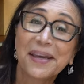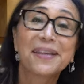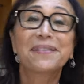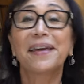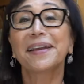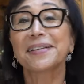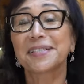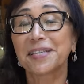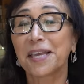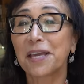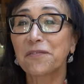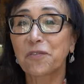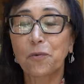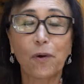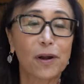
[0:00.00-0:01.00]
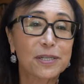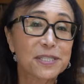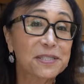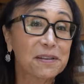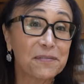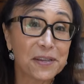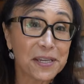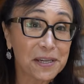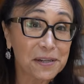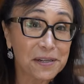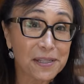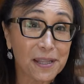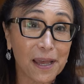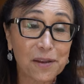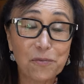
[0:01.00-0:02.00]
Thanks again for watching The Vegan
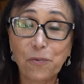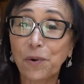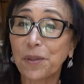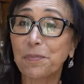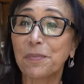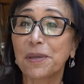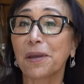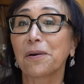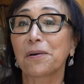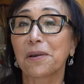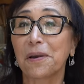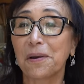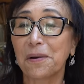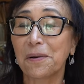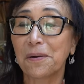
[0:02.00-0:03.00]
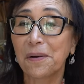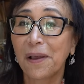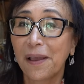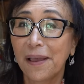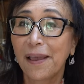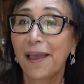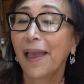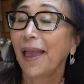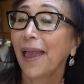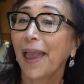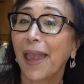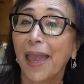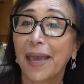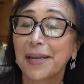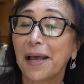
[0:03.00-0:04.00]
Good Life with Miyoko,
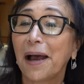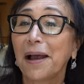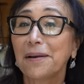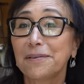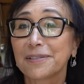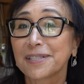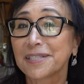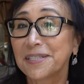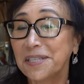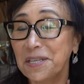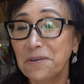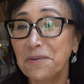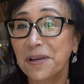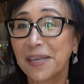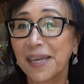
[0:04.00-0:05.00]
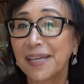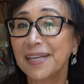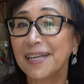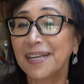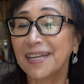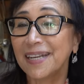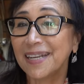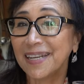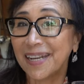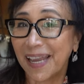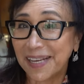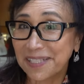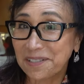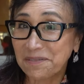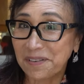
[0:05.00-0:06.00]
and I'll see you again
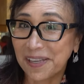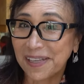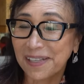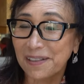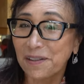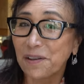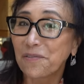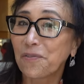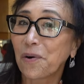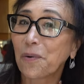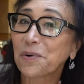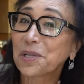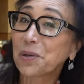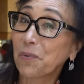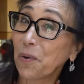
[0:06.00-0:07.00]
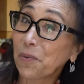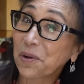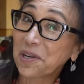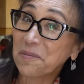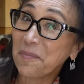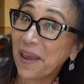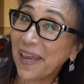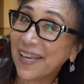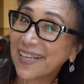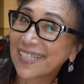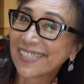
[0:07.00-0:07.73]
next week. Look forward to what we're gonna make.